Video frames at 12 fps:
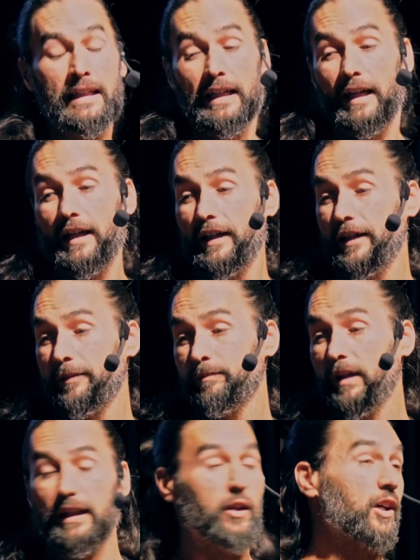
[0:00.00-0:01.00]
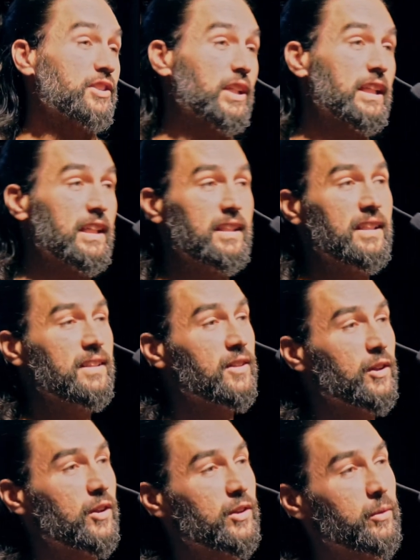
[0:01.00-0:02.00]
and lost a kidney
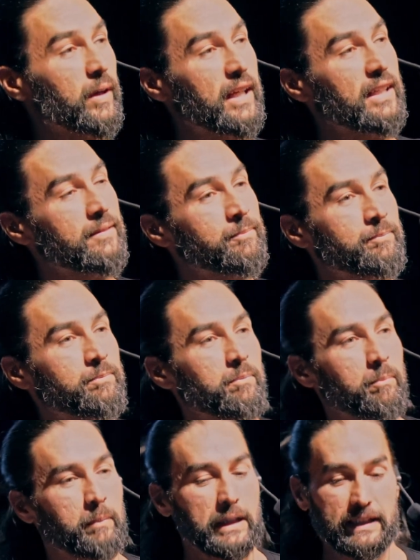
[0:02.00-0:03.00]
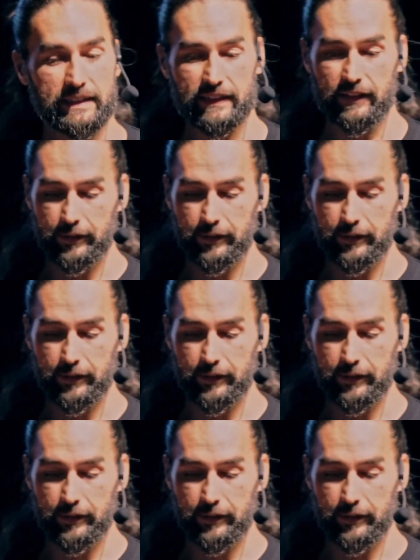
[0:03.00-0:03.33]
along the way. But